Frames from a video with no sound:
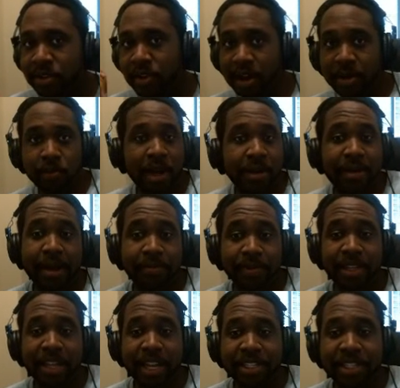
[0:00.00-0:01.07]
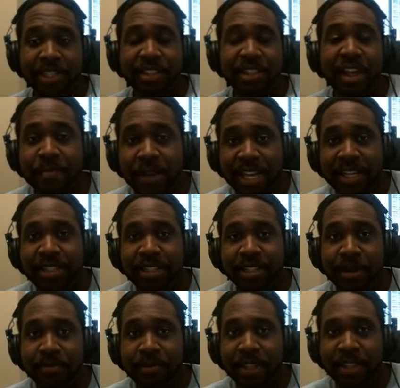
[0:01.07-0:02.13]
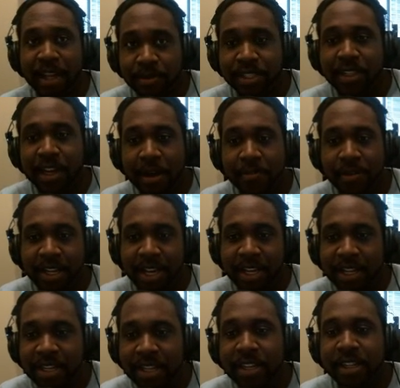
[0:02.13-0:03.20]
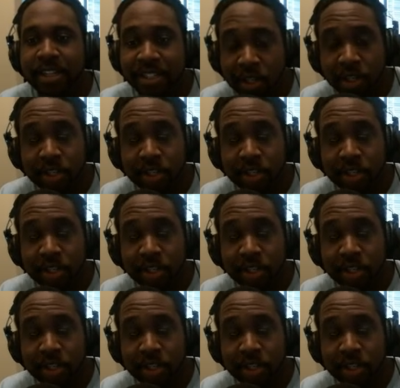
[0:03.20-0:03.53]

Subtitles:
or a web application that made something that was complicated, took